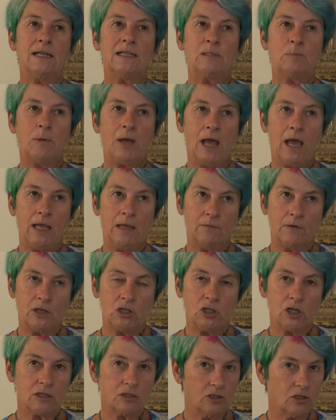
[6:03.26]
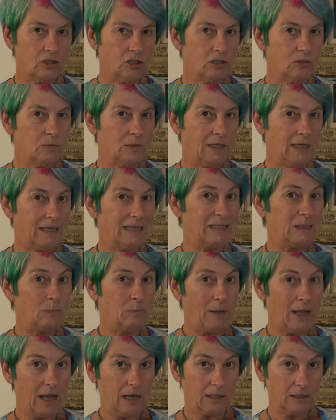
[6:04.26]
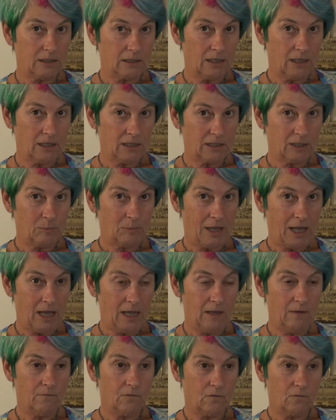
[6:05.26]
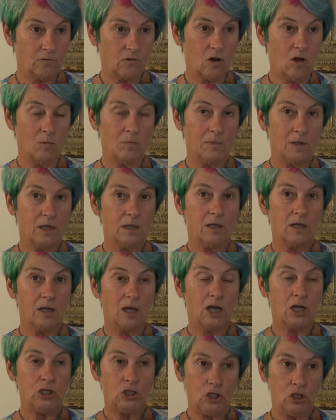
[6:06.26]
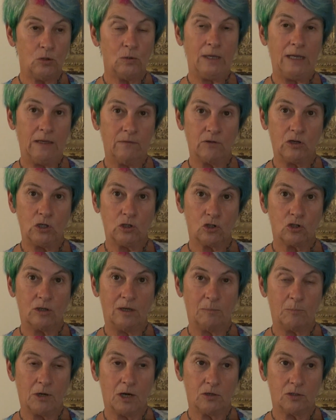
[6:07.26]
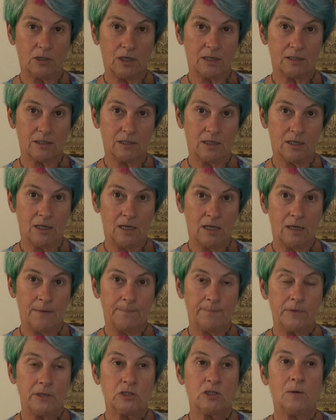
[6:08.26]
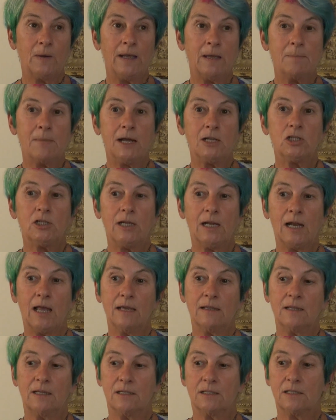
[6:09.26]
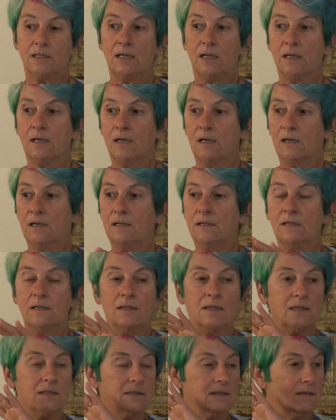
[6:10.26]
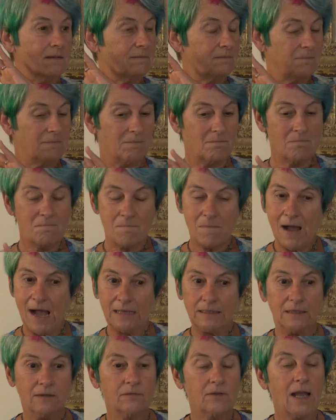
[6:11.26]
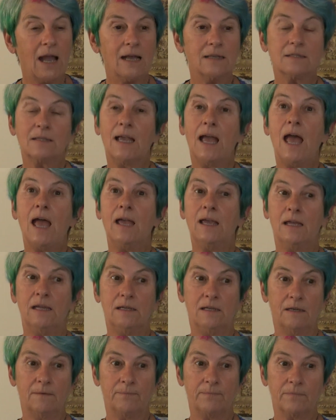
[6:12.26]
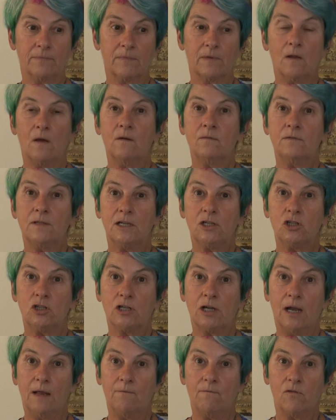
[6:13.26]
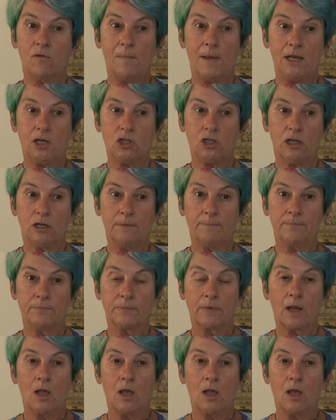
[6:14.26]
it's behaving just as you would expect it to behave from a new evolutionary process. So I imagine it like this, this massive cascade of digital information.